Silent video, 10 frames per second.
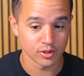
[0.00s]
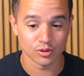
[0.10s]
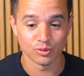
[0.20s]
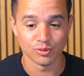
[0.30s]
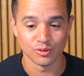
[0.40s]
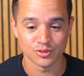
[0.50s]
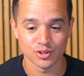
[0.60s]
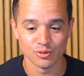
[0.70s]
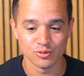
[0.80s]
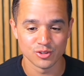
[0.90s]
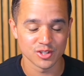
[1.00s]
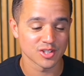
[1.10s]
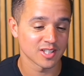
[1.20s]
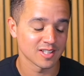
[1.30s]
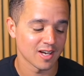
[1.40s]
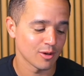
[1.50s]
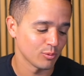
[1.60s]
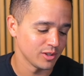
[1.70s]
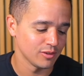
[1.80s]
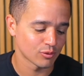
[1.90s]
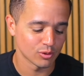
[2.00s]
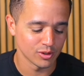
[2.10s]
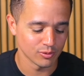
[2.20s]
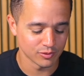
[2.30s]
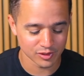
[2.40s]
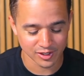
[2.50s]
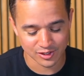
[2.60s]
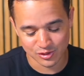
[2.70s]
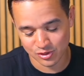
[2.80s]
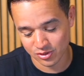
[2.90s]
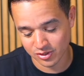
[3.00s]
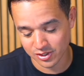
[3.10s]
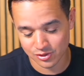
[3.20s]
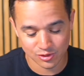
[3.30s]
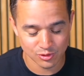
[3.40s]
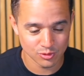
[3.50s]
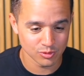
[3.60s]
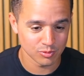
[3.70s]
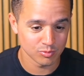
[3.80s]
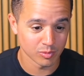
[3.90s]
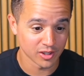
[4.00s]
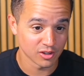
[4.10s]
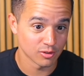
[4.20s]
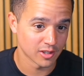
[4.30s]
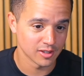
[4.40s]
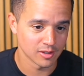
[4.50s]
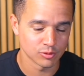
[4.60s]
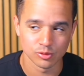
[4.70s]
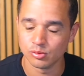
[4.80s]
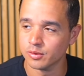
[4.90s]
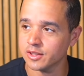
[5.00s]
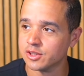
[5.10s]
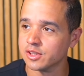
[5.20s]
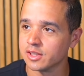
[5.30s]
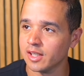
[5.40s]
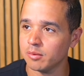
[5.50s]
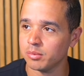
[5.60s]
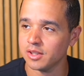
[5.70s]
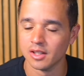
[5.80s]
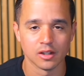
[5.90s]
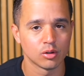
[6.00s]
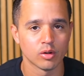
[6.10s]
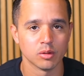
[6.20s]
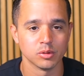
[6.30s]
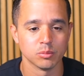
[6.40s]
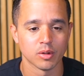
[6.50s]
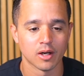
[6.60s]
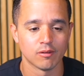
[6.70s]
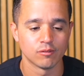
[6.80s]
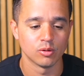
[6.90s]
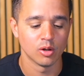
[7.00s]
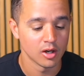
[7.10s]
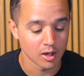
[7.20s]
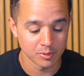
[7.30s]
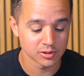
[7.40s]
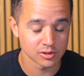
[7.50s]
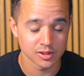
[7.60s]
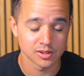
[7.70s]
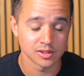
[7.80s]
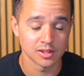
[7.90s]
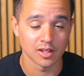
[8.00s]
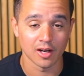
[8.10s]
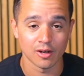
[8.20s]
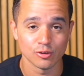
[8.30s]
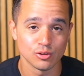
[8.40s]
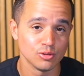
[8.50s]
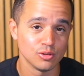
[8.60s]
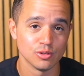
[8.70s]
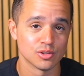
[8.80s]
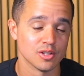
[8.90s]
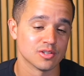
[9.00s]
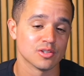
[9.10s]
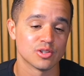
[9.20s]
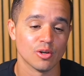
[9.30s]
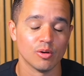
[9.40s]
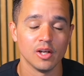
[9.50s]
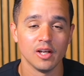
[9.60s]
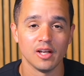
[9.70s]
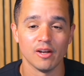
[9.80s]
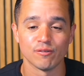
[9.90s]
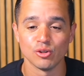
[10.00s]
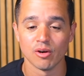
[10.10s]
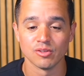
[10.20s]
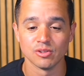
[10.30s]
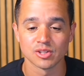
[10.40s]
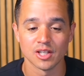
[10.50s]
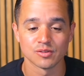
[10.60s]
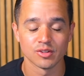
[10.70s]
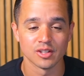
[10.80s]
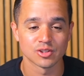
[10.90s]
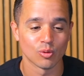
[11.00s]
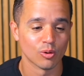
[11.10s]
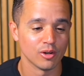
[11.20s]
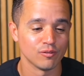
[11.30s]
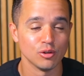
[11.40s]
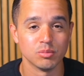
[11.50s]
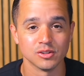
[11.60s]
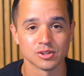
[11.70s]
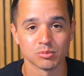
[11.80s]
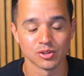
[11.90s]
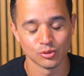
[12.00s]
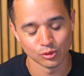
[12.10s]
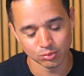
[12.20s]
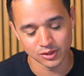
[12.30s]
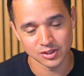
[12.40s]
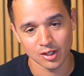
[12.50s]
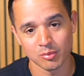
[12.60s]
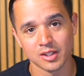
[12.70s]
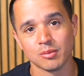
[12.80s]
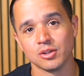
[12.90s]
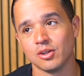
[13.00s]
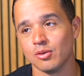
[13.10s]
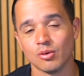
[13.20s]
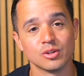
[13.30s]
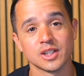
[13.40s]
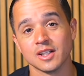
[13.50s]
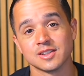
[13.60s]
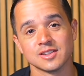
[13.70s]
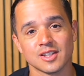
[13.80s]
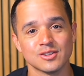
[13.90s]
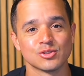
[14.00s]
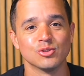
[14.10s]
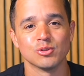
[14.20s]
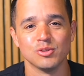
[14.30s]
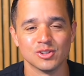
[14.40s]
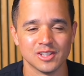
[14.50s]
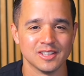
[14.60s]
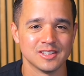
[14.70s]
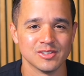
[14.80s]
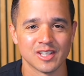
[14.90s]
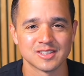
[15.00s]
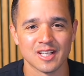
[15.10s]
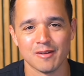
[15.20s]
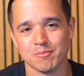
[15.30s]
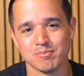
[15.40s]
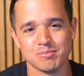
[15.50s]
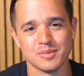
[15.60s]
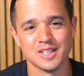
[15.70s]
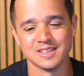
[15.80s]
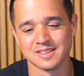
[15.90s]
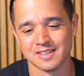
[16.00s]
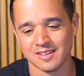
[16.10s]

cool. So just like that, we've connected Siri to my Go High Level, which can be incredibly powerful. I'm interested to see how you use this. So if you have a use case for this, or if you build something cool, please comment down below or tell us inside of the school community. Till next time, peace.